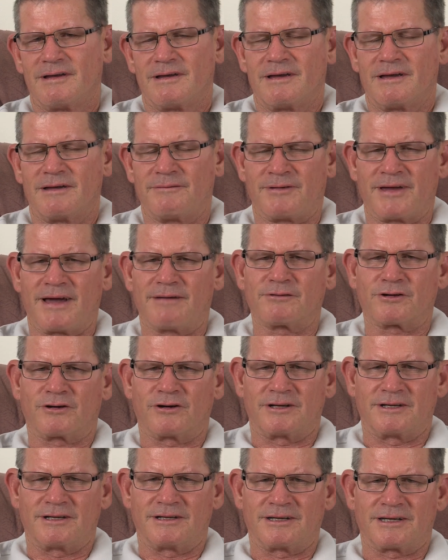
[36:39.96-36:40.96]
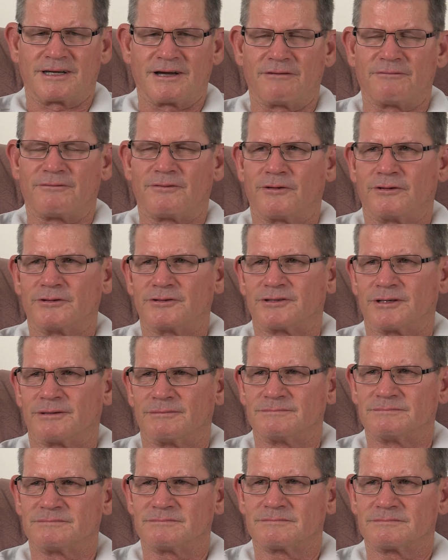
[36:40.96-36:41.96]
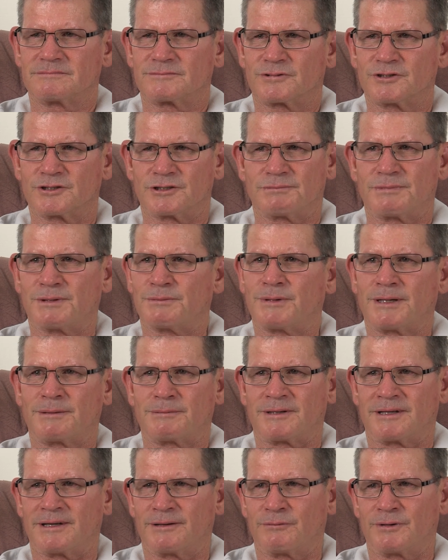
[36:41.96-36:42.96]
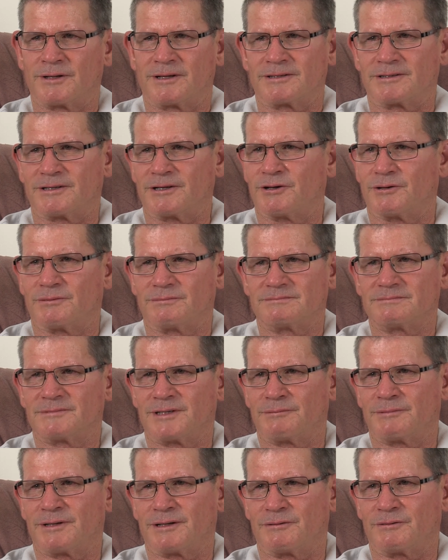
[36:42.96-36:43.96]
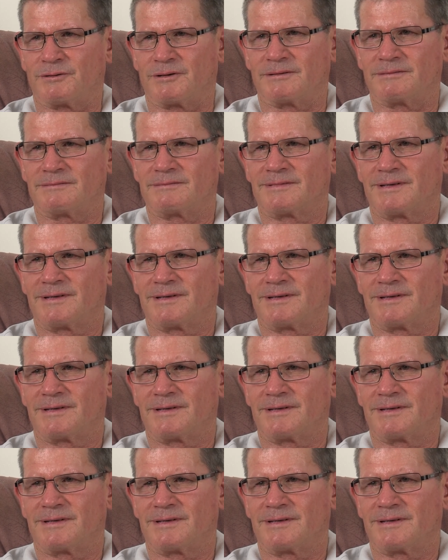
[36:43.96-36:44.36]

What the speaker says: if you haven't got any, go and find something, because there'll be people there willing to help, no matter what.